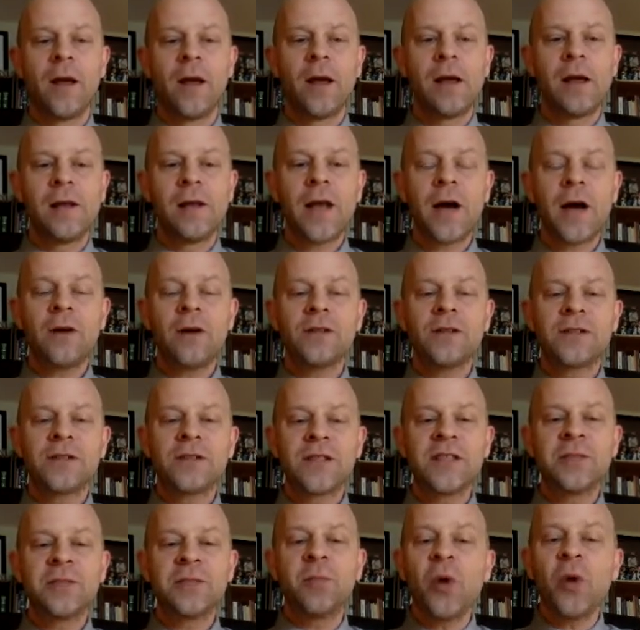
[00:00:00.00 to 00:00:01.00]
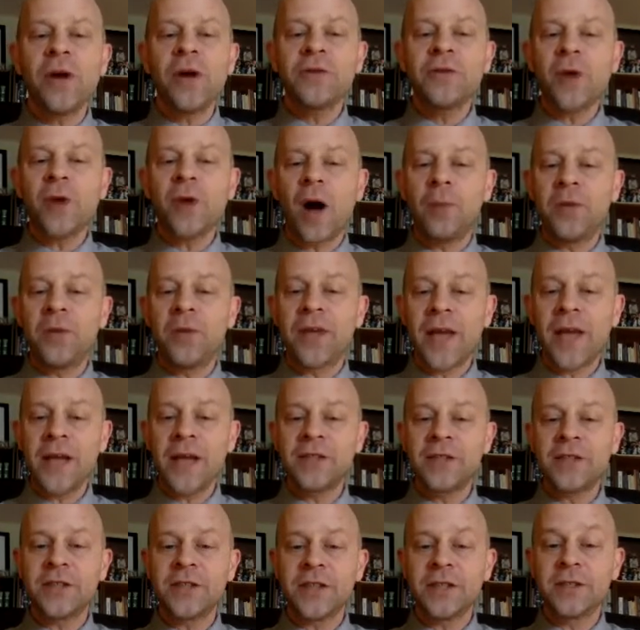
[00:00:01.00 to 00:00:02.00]
Now, since parental
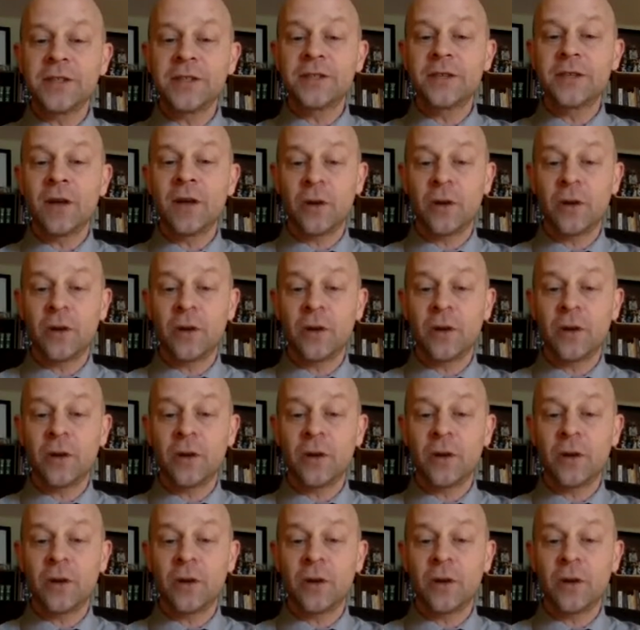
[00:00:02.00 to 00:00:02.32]
obligations,